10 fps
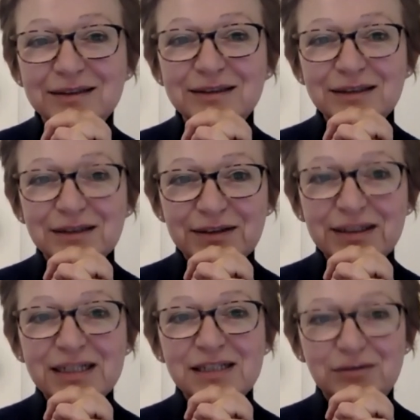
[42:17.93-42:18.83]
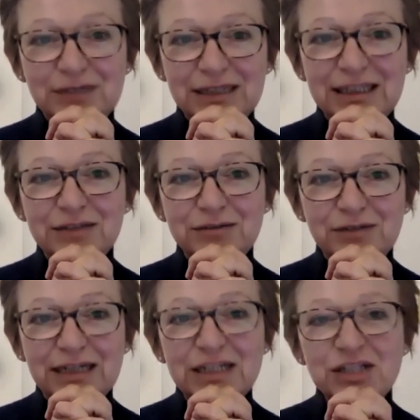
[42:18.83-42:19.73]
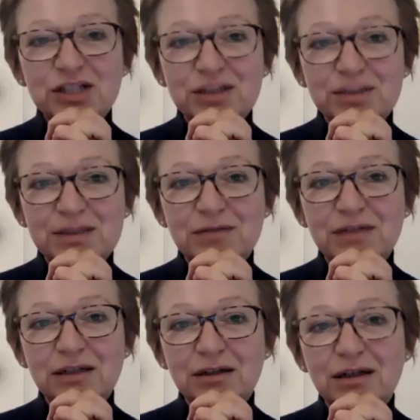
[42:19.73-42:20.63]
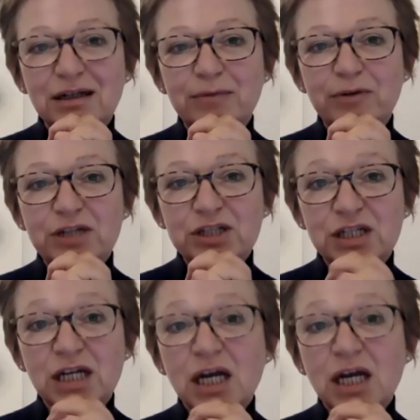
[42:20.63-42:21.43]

You know, I think it's a really good relationship. It's a really good collaboration.